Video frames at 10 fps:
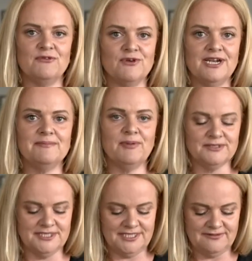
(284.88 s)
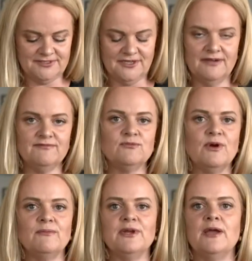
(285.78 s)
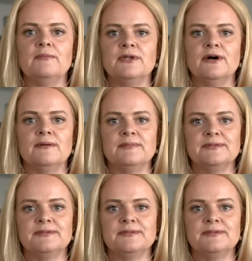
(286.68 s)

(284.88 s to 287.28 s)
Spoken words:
a really positive sign for when we open up.